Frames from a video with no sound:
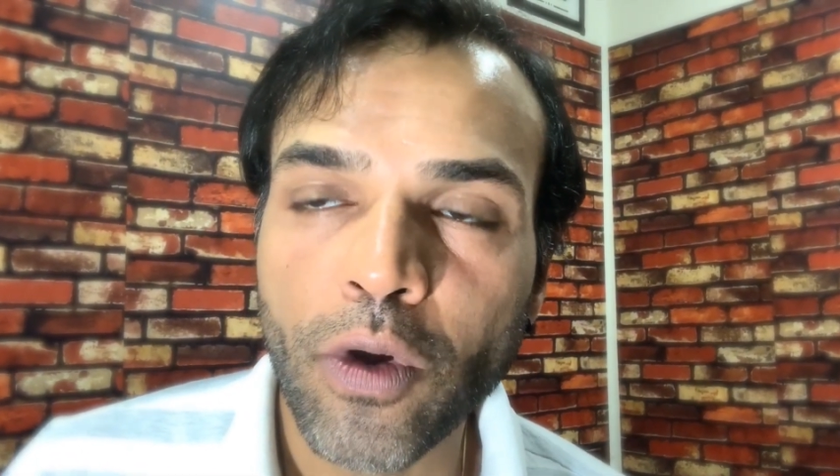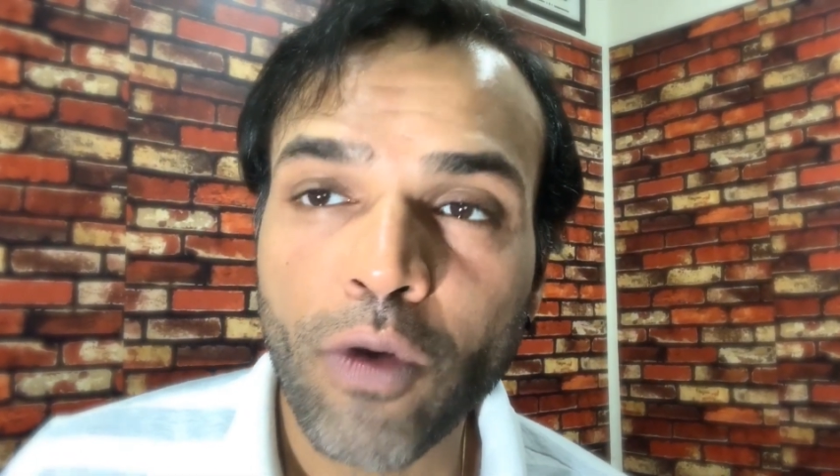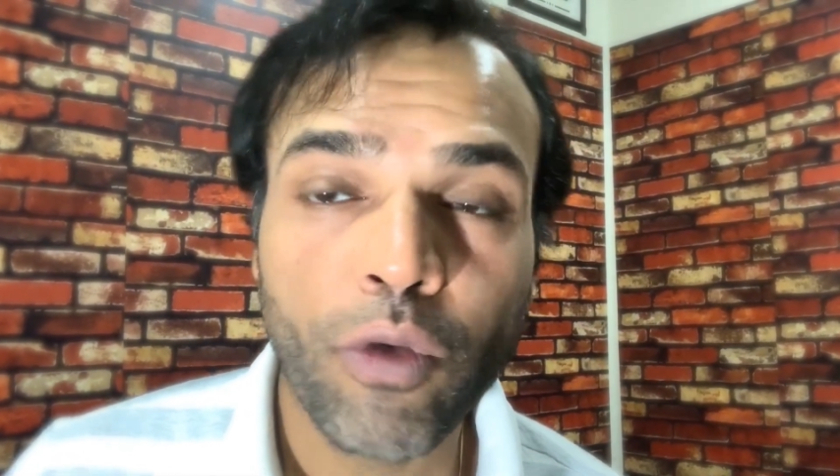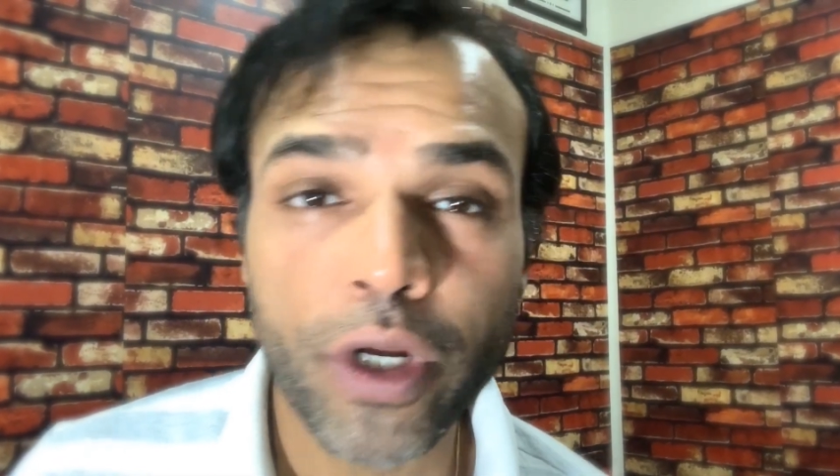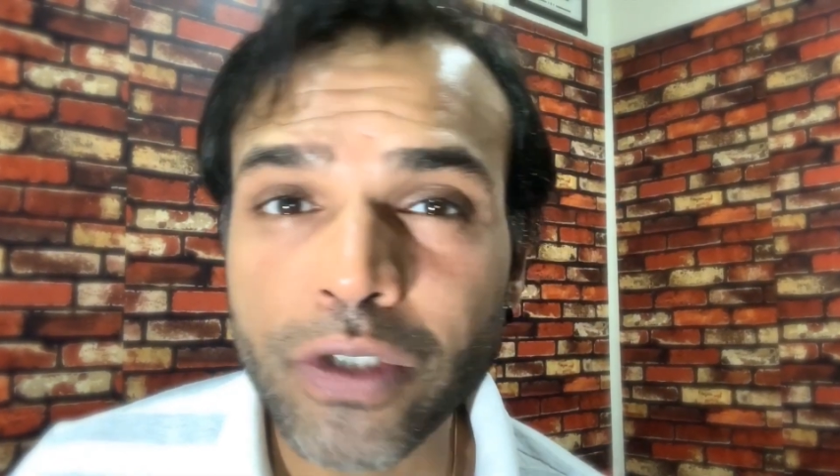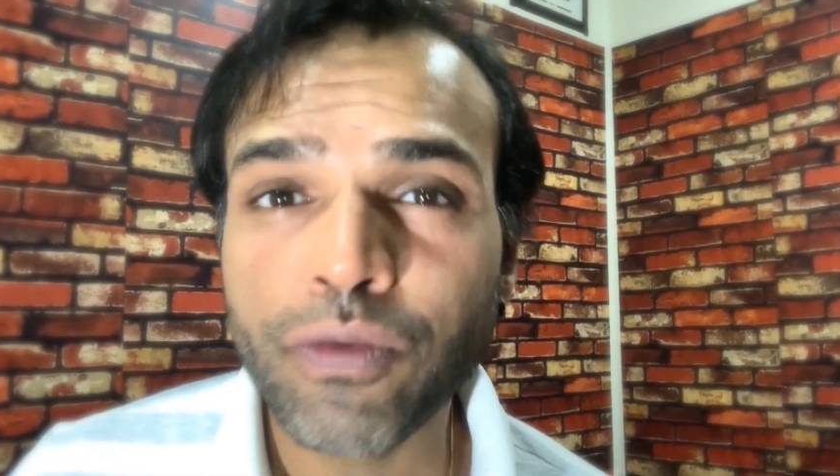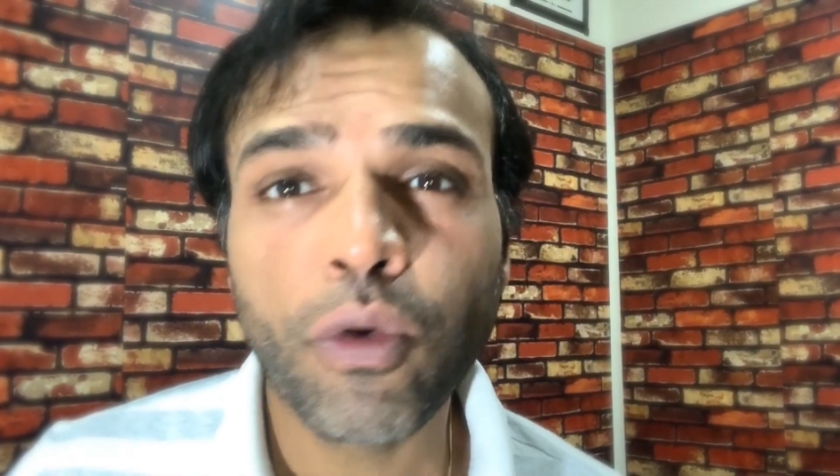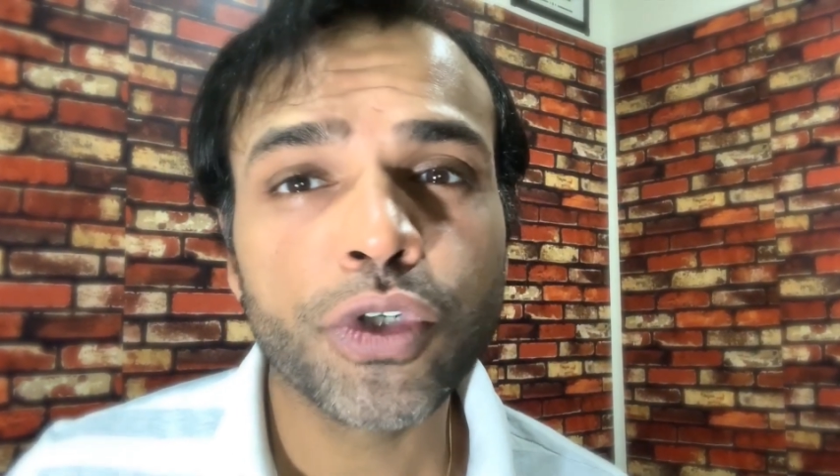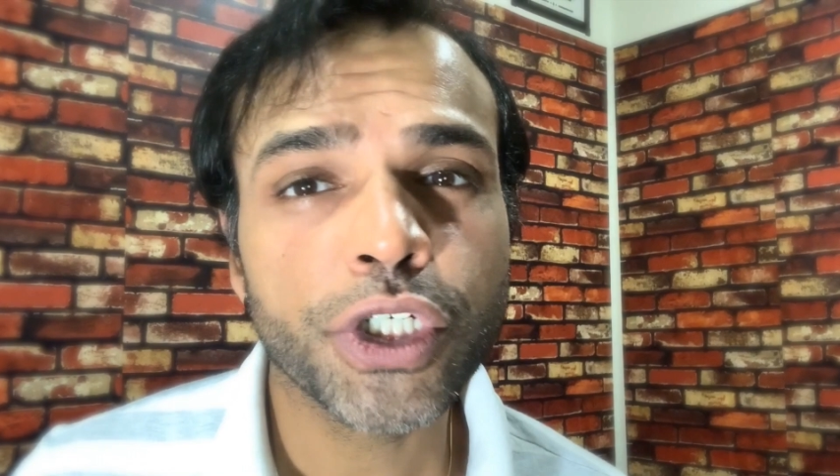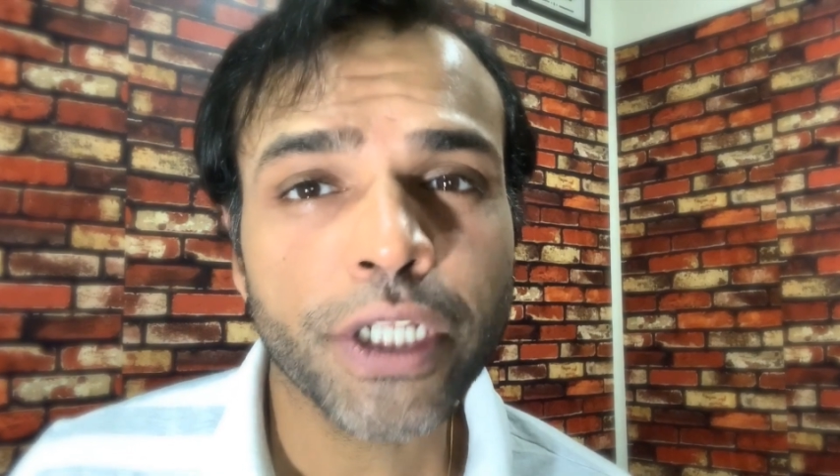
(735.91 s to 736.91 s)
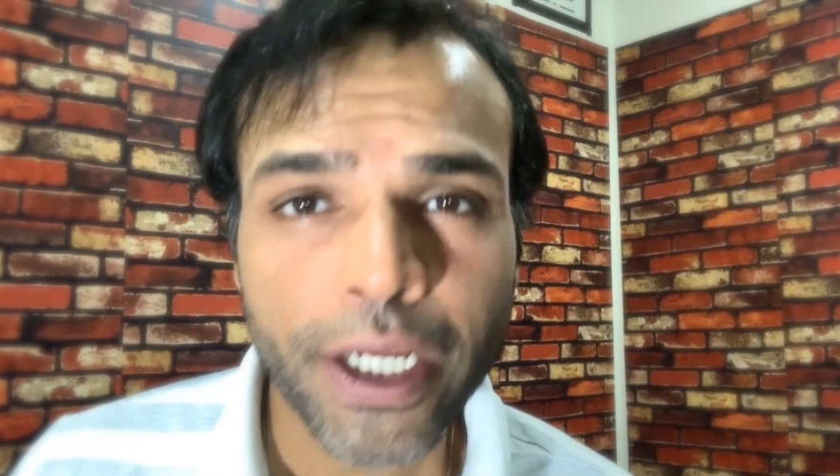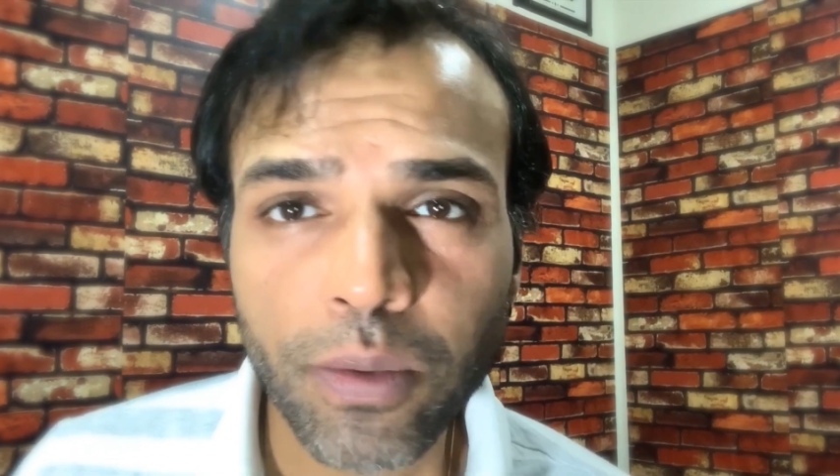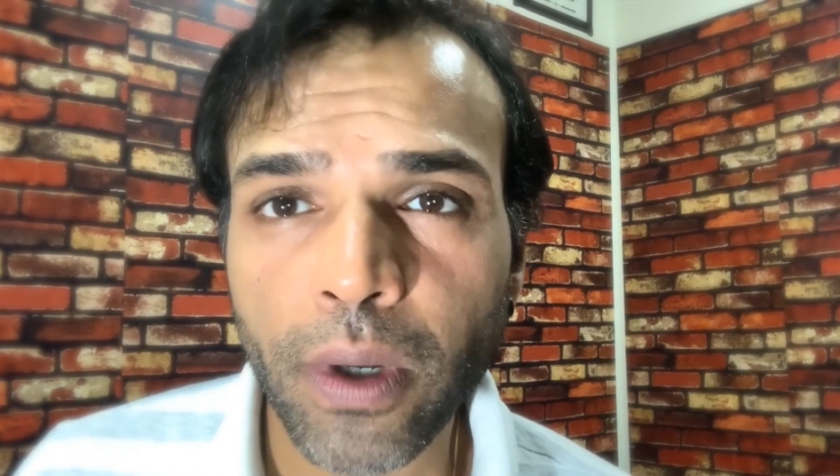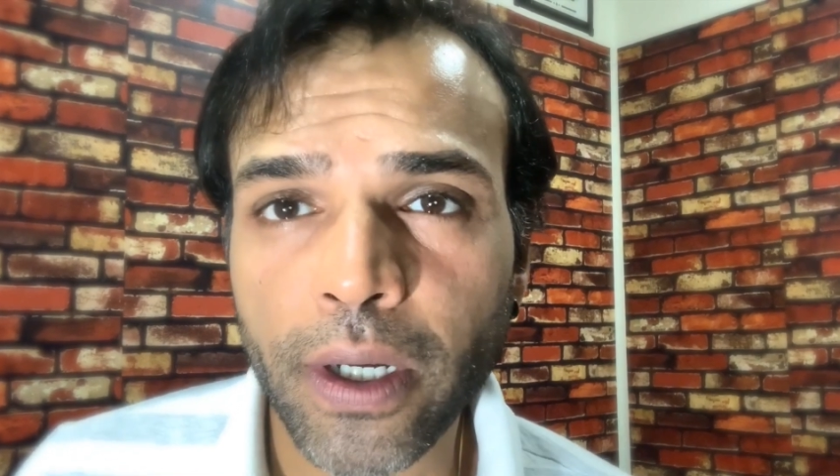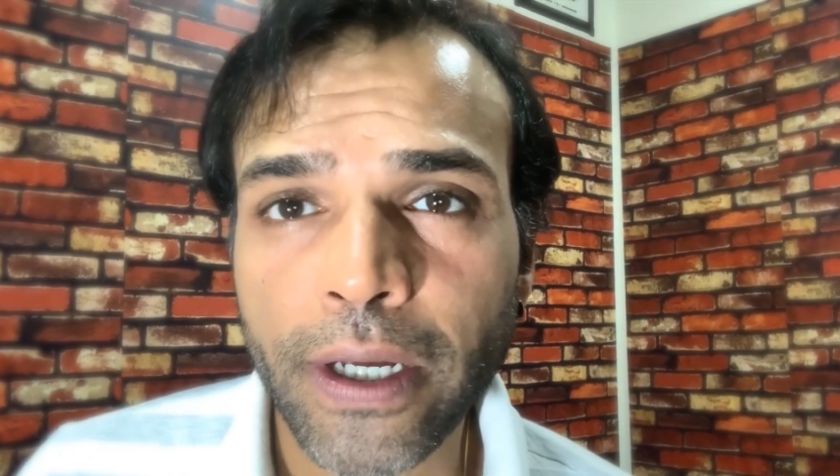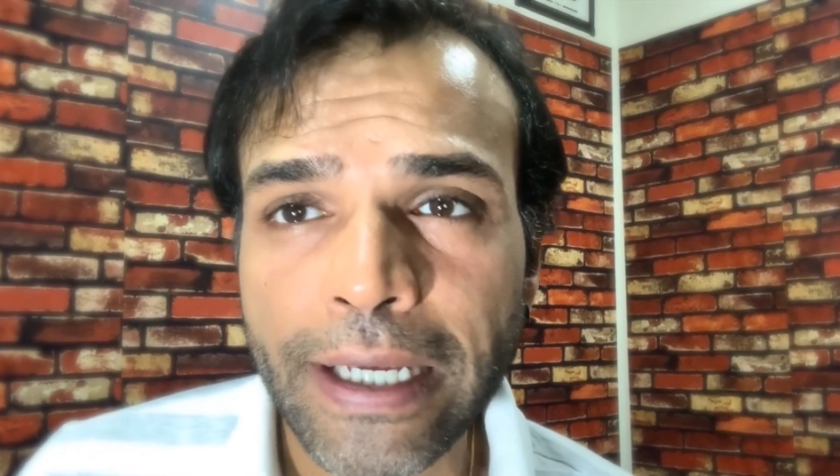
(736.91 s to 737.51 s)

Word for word: For its 4G network,